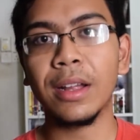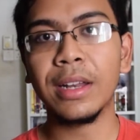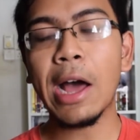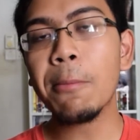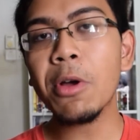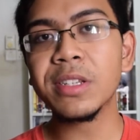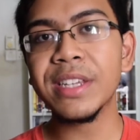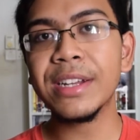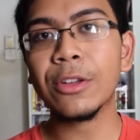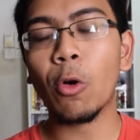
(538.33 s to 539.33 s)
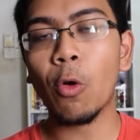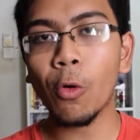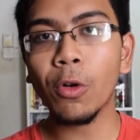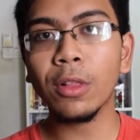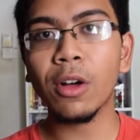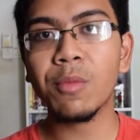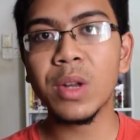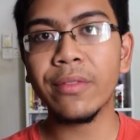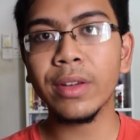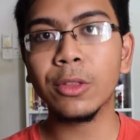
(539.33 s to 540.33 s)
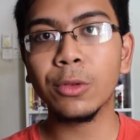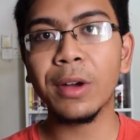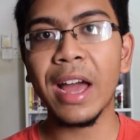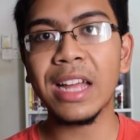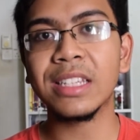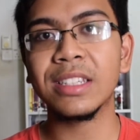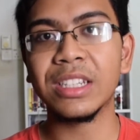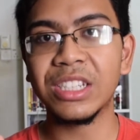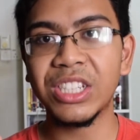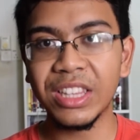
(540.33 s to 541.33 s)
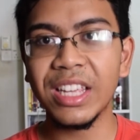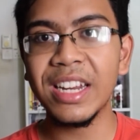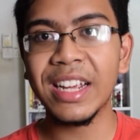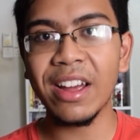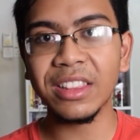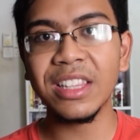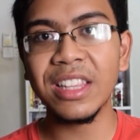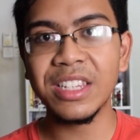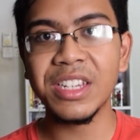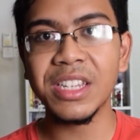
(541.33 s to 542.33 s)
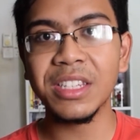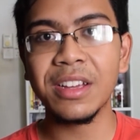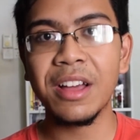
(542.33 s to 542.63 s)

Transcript: Now, I'm not saying the whole of Munafik 2 had shitty character decisions,